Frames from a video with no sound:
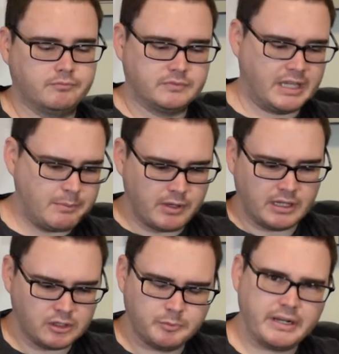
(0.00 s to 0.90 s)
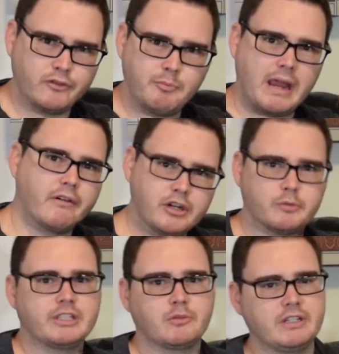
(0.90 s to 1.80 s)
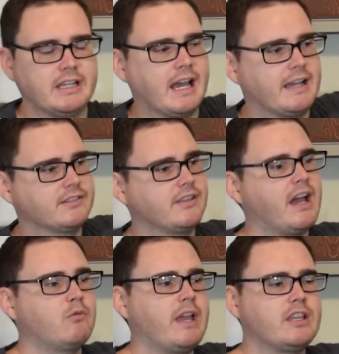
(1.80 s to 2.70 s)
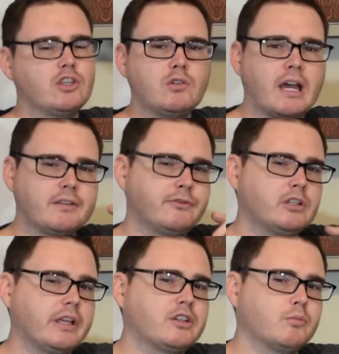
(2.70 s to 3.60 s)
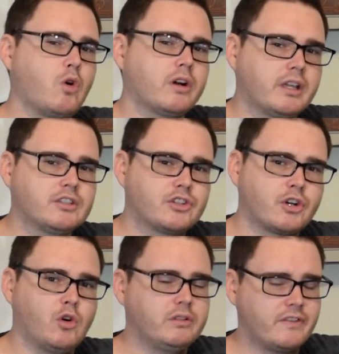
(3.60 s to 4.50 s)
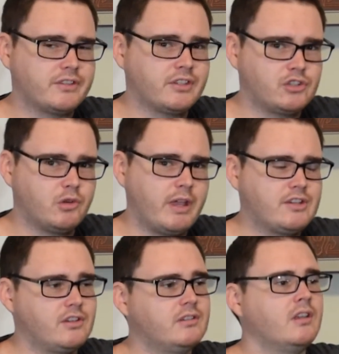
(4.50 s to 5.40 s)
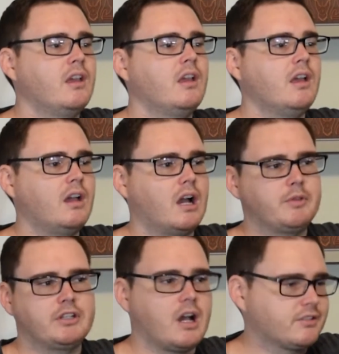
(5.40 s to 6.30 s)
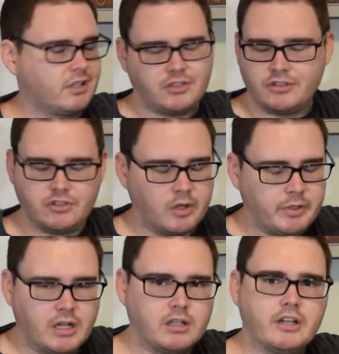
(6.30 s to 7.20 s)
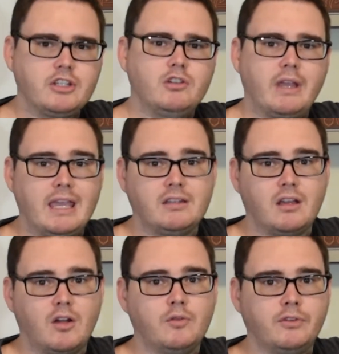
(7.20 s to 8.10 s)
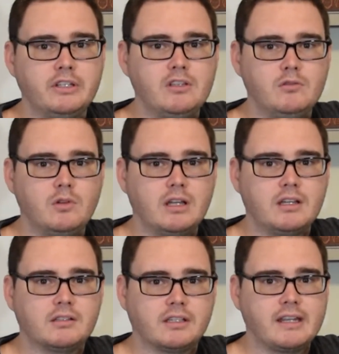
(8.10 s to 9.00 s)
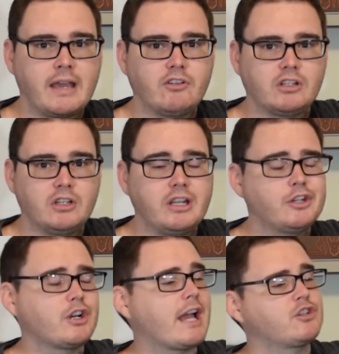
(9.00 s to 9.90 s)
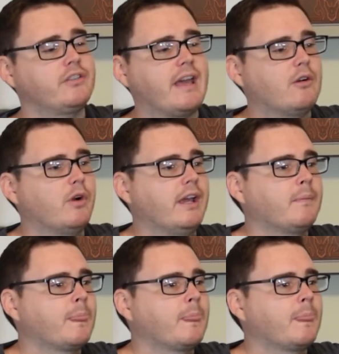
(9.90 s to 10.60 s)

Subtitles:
keep a little bit of a barrier between you guys, and that way you kind of feel like you're more in control of the situation. The dog's not just jumping all on you, and hopefully you can have a good interaction that way.